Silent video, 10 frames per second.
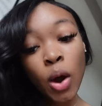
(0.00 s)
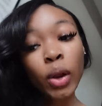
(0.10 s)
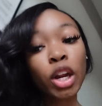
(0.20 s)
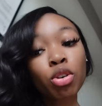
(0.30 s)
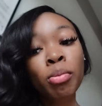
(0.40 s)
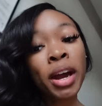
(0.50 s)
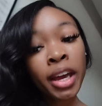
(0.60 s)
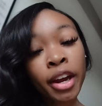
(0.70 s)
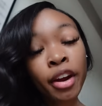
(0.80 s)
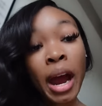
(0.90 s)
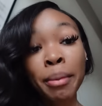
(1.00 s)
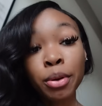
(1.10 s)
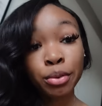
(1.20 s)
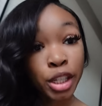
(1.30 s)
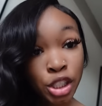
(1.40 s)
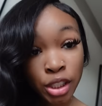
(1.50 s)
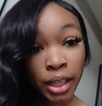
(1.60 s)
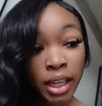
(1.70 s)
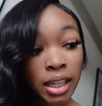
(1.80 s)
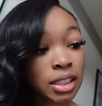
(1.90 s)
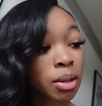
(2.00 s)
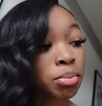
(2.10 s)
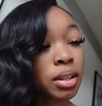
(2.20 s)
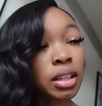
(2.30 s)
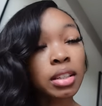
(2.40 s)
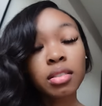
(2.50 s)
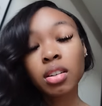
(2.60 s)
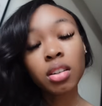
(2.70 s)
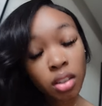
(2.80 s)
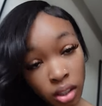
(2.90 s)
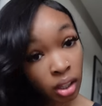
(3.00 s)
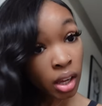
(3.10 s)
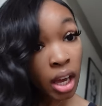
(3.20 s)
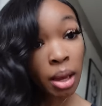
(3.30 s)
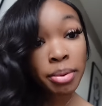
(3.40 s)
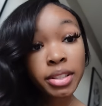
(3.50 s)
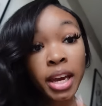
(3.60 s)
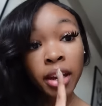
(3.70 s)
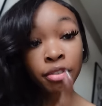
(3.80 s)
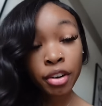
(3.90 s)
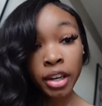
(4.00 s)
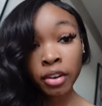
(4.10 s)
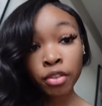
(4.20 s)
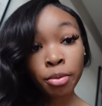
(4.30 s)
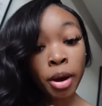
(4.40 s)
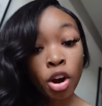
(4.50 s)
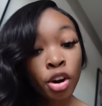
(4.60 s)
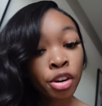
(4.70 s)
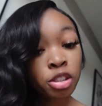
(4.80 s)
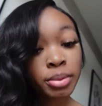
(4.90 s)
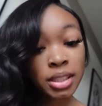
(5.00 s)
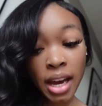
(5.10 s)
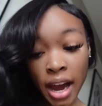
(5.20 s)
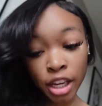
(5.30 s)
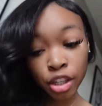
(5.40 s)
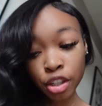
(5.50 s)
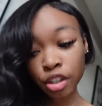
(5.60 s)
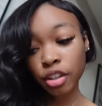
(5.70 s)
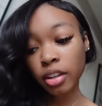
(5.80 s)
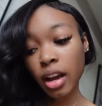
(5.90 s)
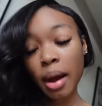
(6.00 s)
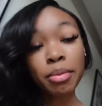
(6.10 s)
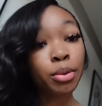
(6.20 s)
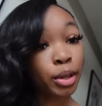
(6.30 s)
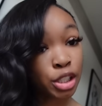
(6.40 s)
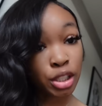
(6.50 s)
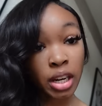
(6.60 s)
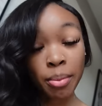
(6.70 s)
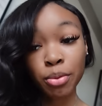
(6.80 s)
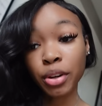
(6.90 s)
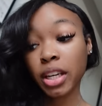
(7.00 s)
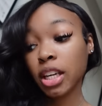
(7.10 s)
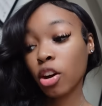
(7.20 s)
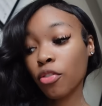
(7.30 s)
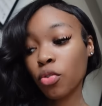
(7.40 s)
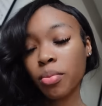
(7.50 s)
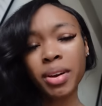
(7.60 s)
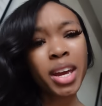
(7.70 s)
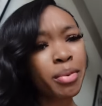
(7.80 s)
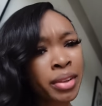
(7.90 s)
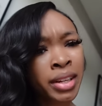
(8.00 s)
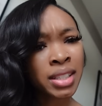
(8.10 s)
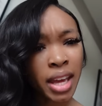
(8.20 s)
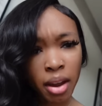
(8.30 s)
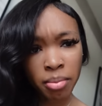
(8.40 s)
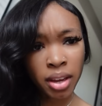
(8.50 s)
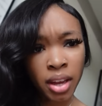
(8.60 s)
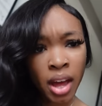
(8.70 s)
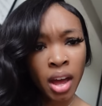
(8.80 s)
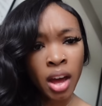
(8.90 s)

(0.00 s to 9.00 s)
when i do my hair i be rushing because it be it be taking forever. My arms be tired. I be rushing. I be ready to get it over with. But it really didn't take me